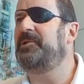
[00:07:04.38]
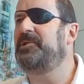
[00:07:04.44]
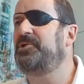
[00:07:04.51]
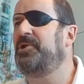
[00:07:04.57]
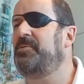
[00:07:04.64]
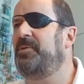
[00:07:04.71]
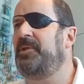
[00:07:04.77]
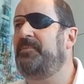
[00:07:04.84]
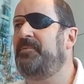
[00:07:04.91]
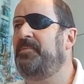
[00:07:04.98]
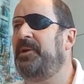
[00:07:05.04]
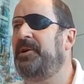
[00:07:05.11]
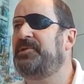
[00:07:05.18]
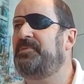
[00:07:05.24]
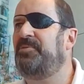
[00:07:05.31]
end of the job I'll have a
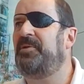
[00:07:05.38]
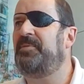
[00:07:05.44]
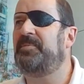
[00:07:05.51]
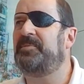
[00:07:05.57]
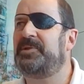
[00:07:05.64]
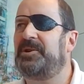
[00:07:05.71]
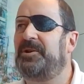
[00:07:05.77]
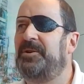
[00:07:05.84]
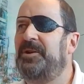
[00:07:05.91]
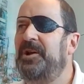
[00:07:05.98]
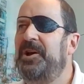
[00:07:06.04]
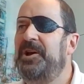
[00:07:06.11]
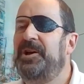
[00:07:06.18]
major problem. So